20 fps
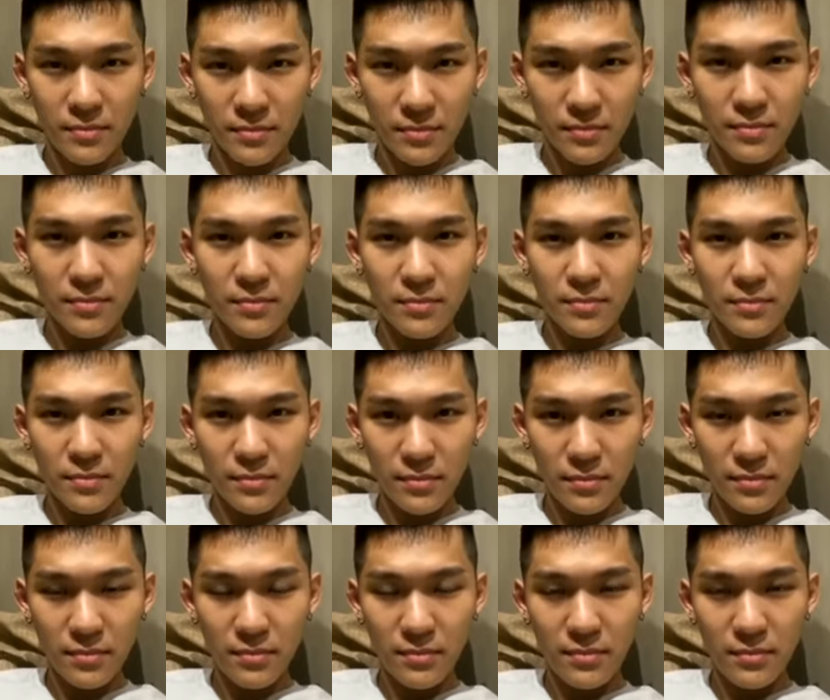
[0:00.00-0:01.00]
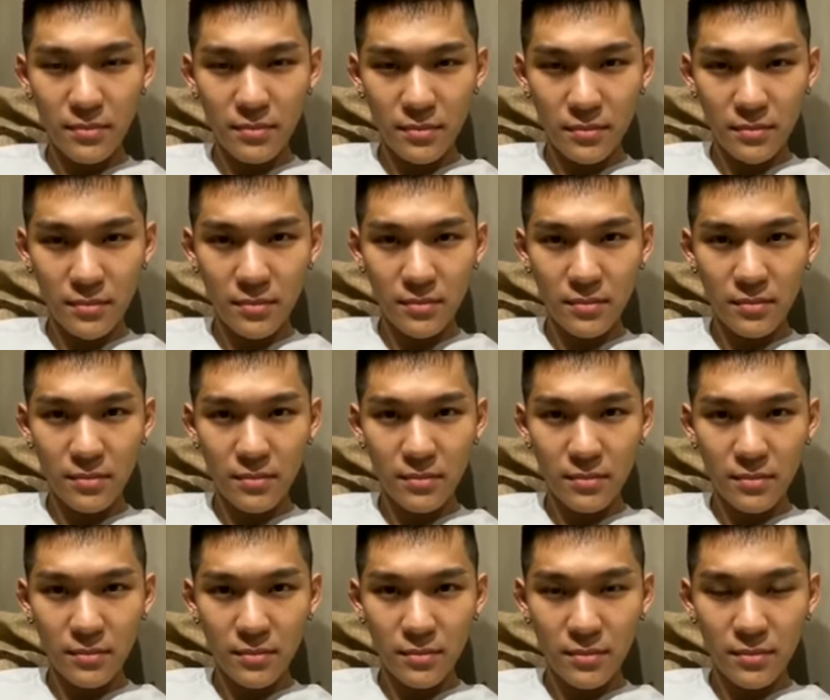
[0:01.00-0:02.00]

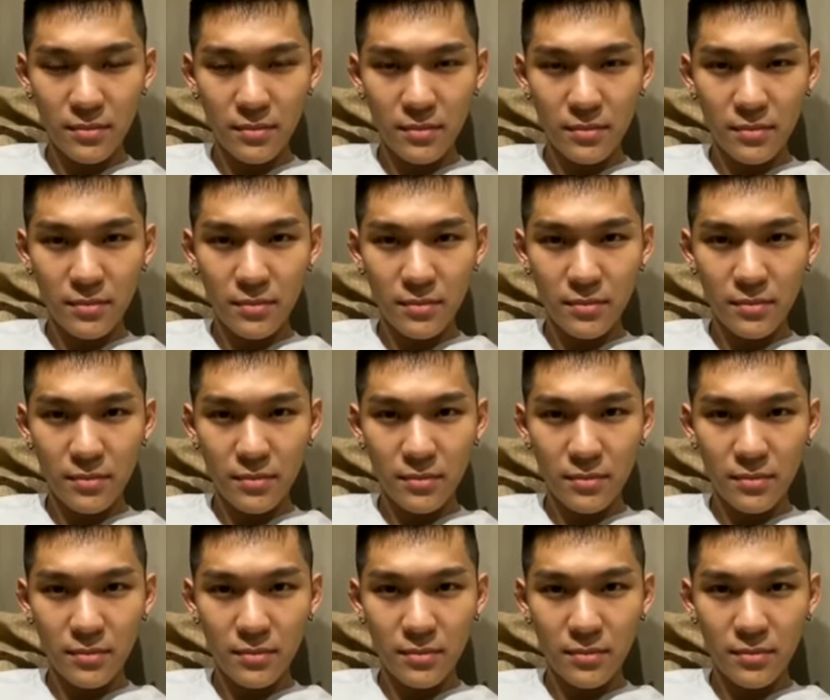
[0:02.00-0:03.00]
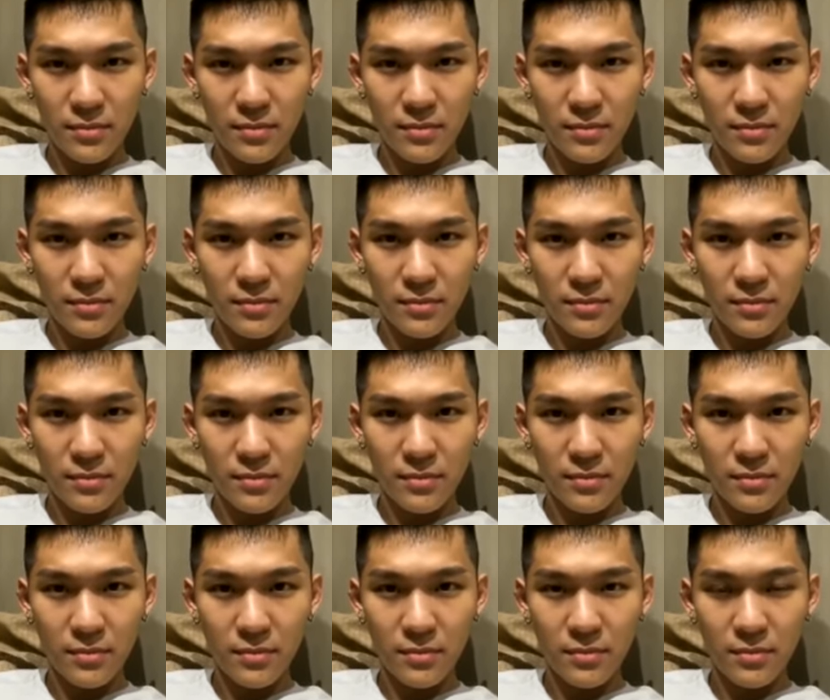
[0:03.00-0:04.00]

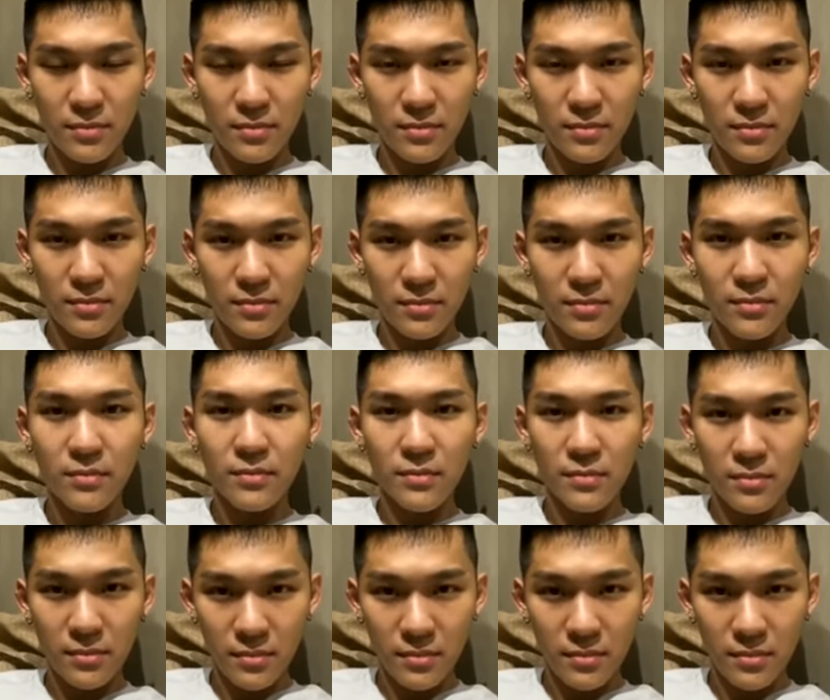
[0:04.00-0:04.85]
(not speaking)